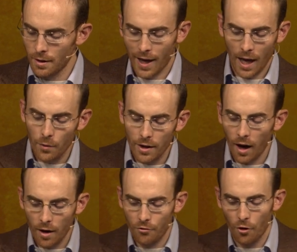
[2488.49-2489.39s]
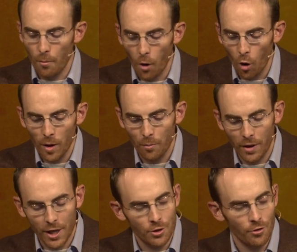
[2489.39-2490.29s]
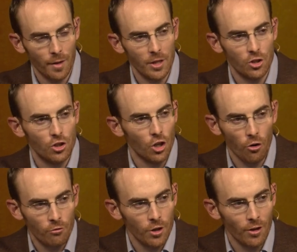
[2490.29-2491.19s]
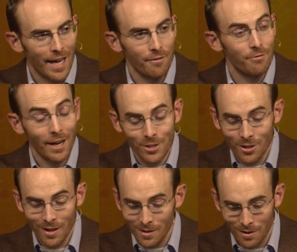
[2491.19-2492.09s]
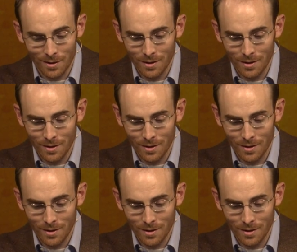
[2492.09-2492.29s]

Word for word: Can we not for a moment picture them as jovial and affectionate?